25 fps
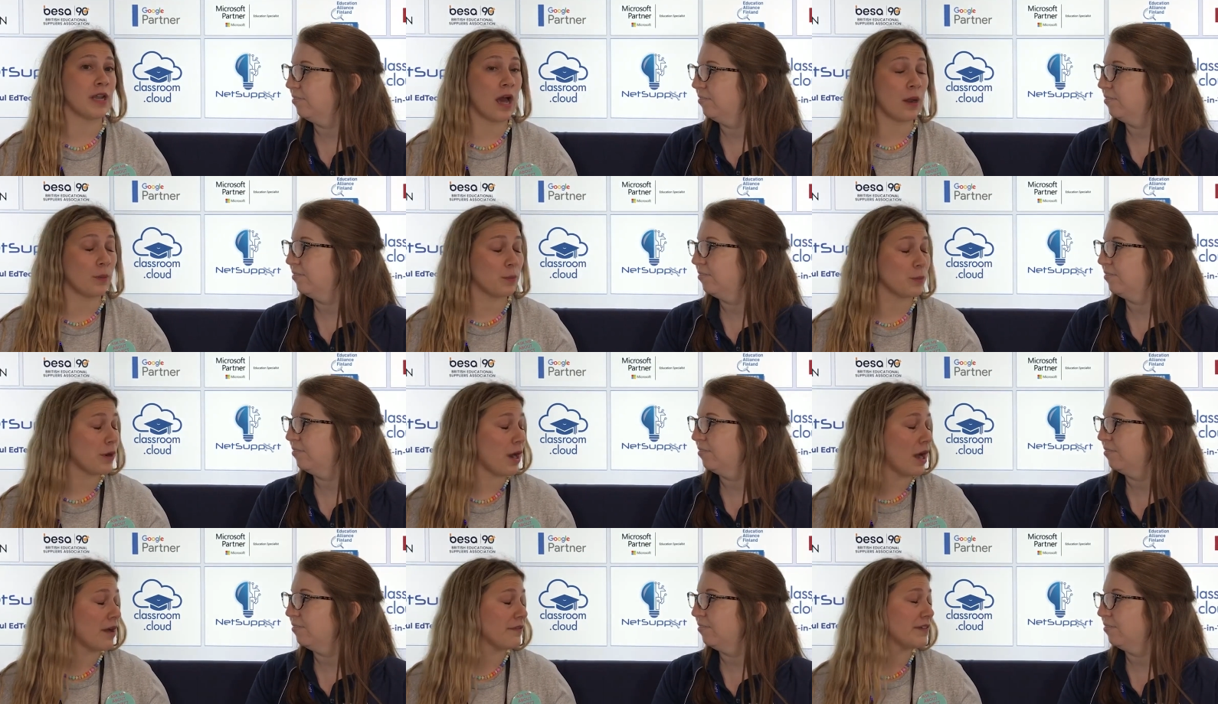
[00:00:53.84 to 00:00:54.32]

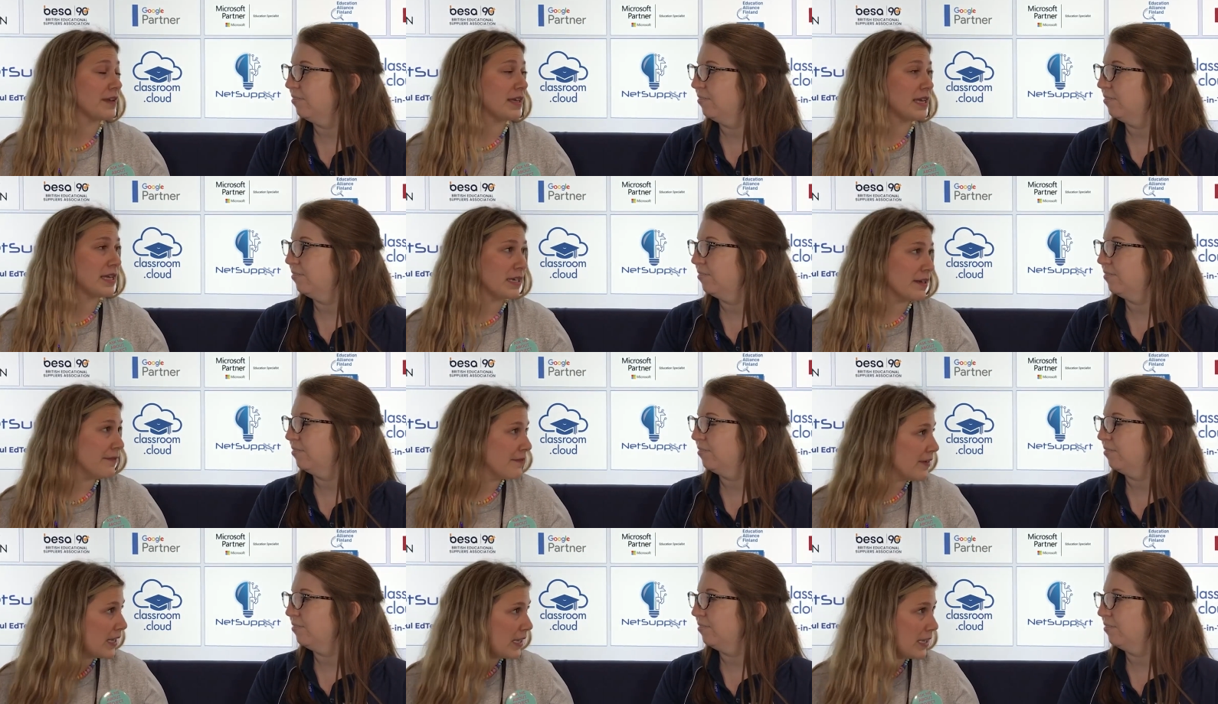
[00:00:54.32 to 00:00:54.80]
Speaker 1: nonprofit
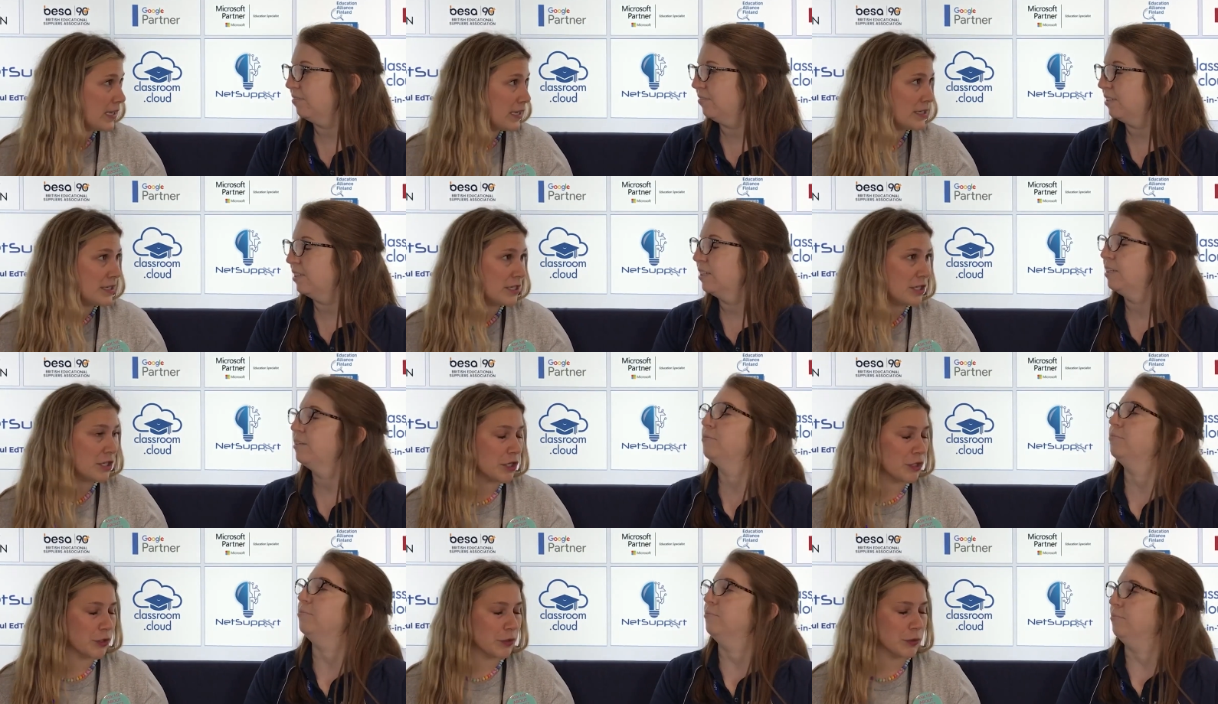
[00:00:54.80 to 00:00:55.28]
Innovate
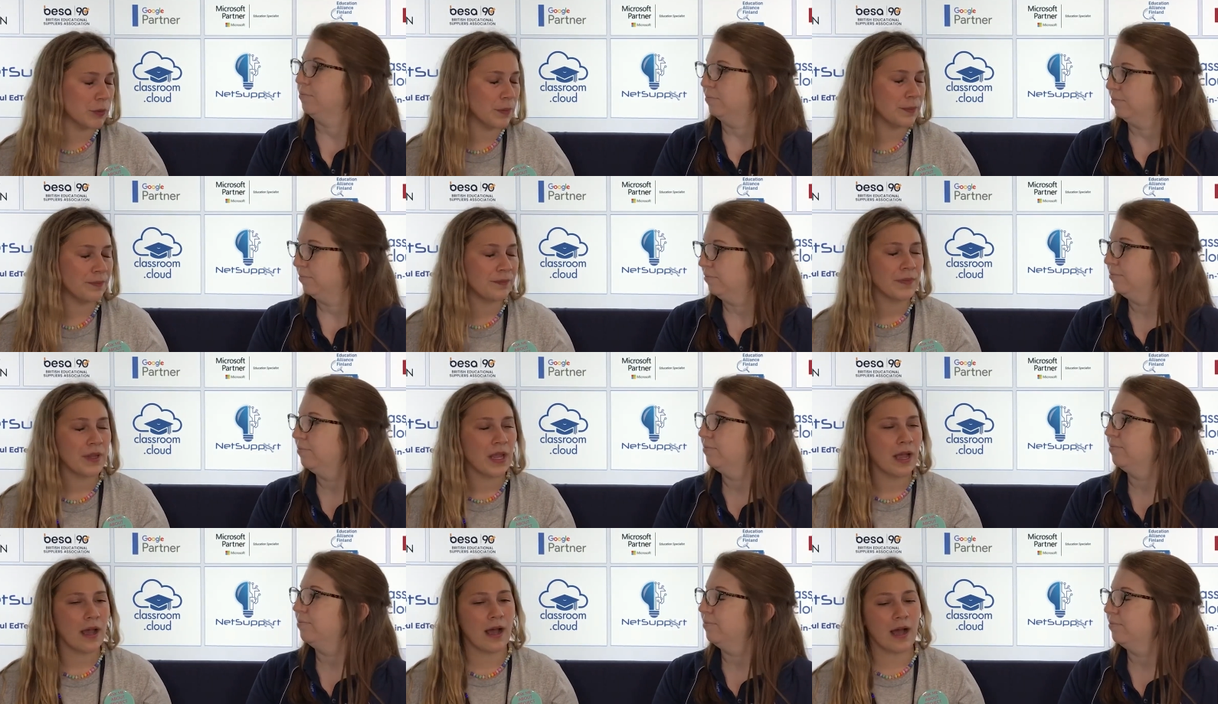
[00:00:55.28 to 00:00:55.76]
EDU,
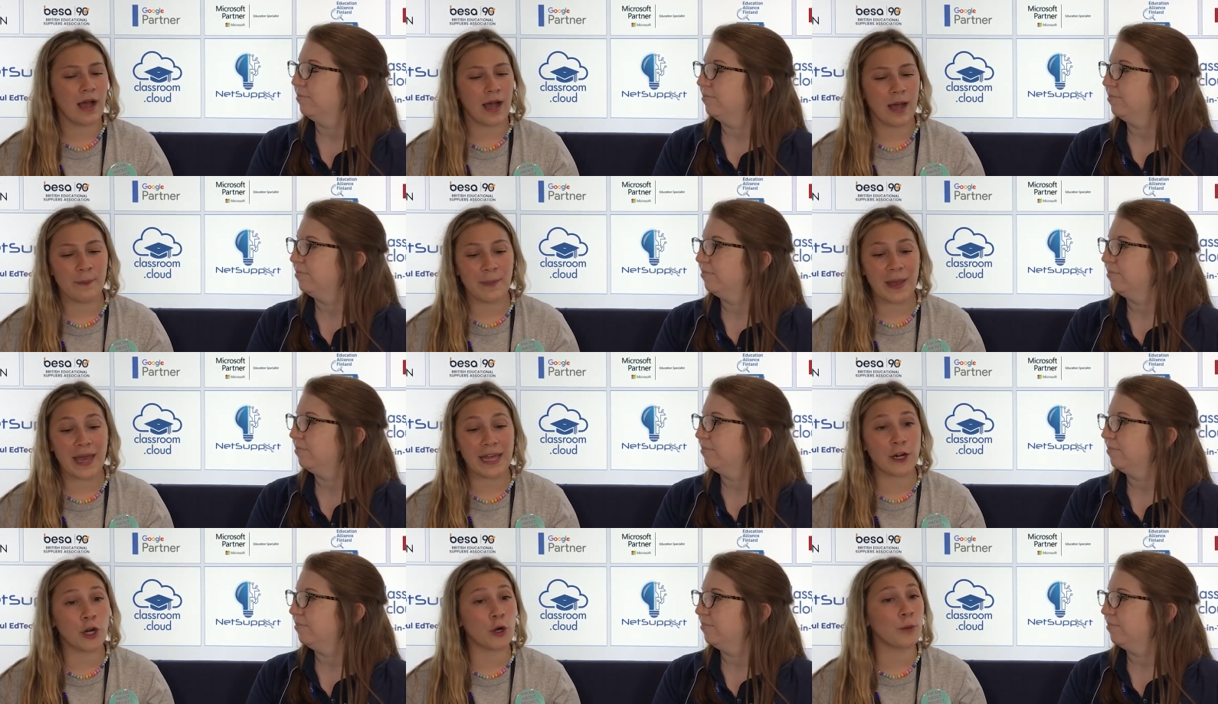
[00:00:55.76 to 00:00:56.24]

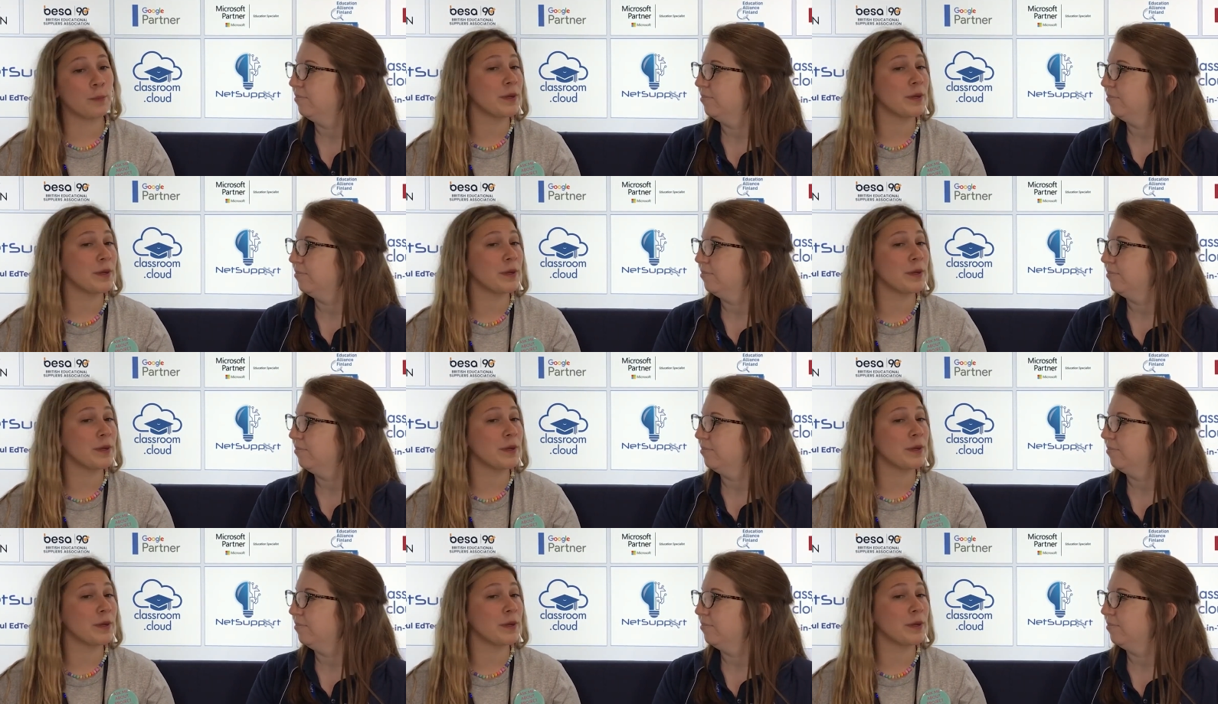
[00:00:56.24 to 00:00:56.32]
and our